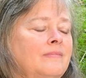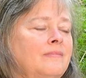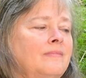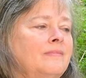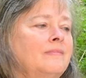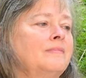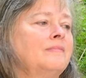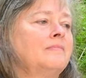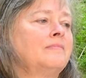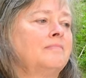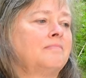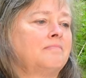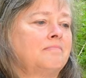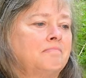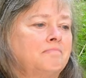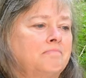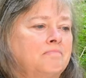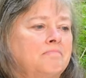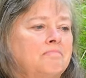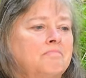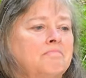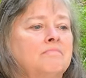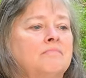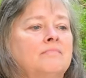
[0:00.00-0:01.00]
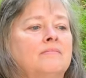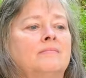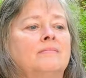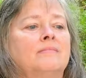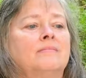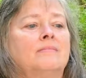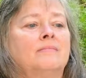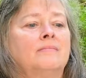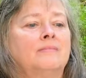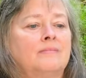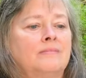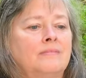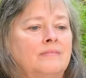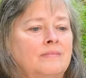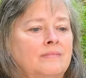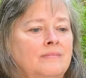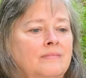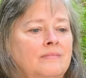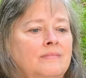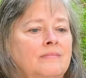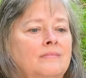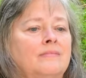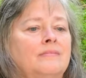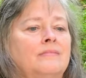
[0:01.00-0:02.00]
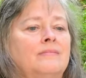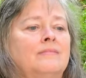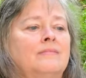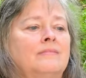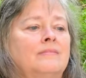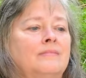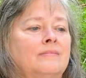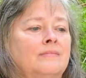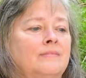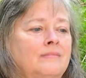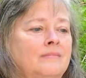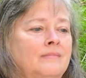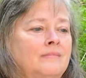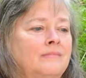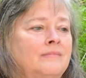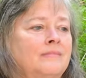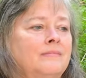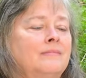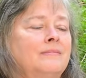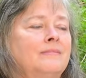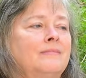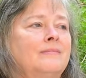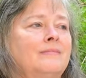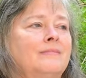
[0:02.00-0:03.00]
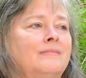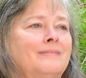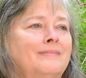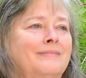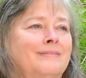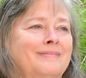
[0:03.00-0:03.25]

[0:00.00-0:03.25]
The person shown says nothing.